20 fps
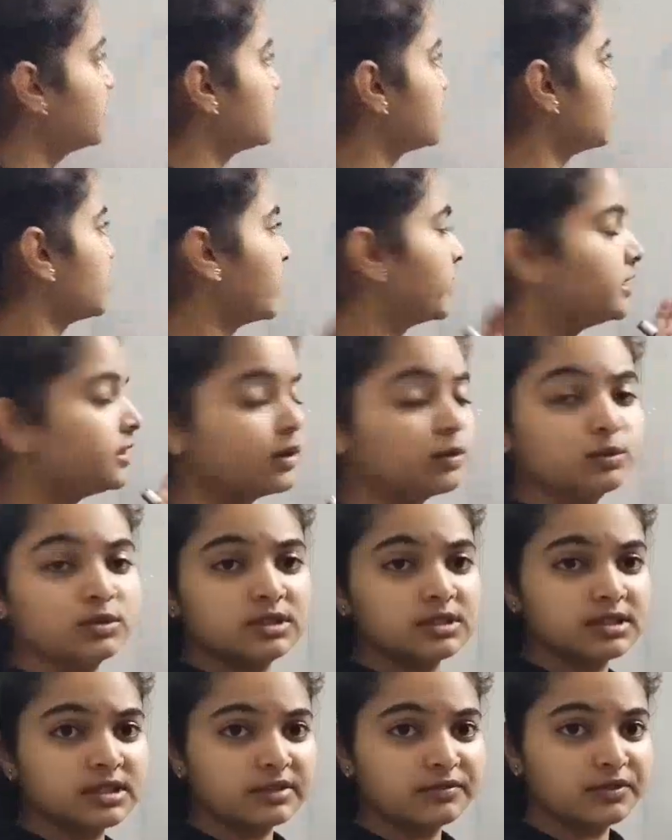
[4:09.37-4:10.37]
So write
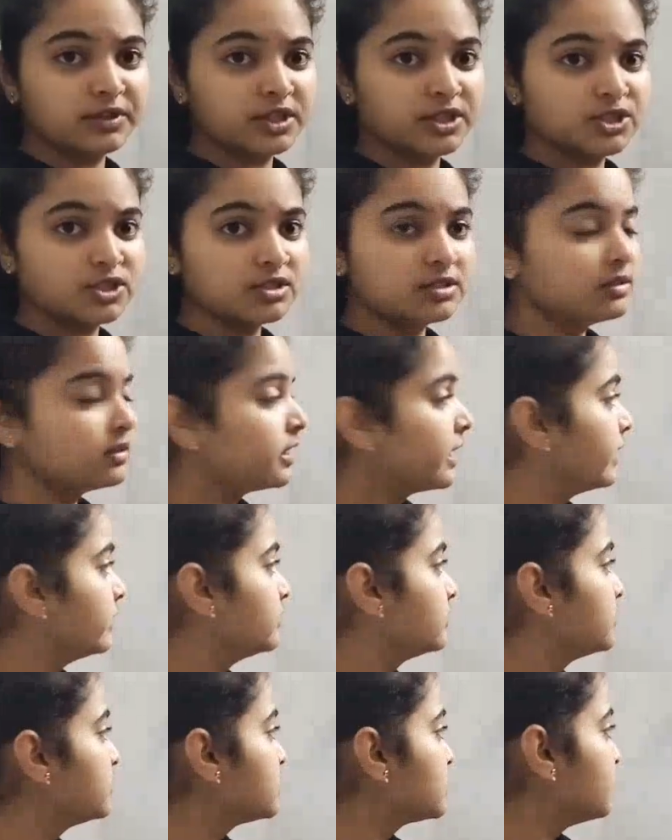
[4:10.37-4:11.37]
down this definition,
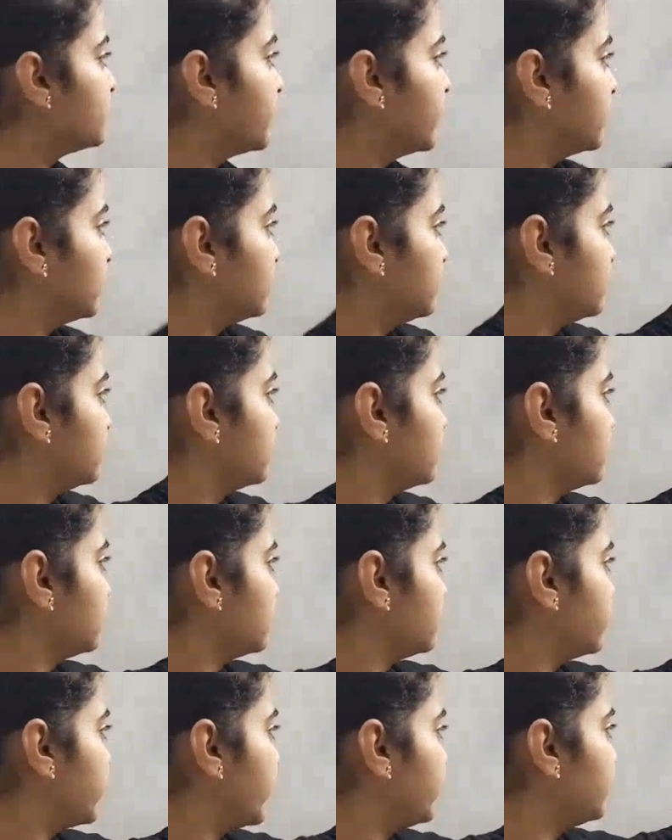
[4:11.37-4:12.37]
and this part
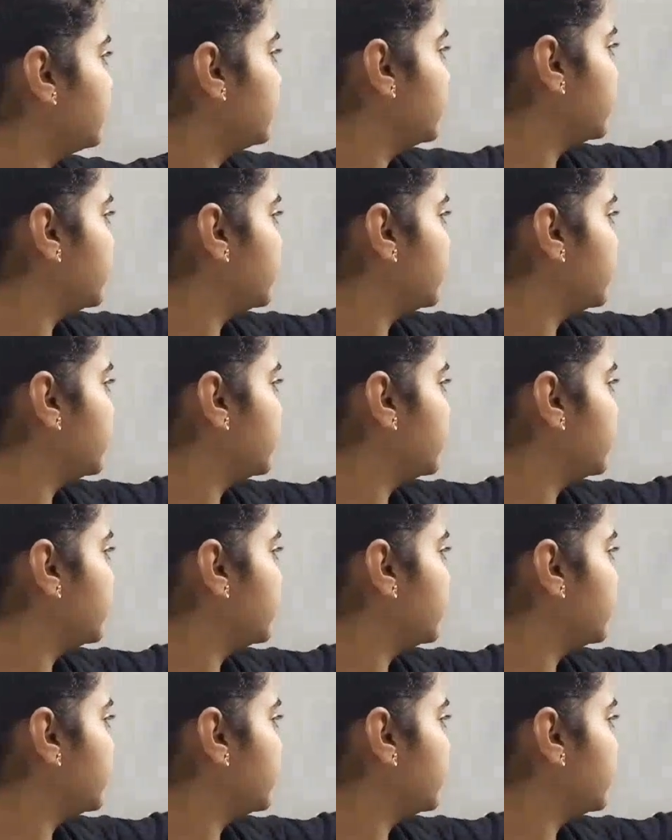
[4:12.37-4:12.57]
that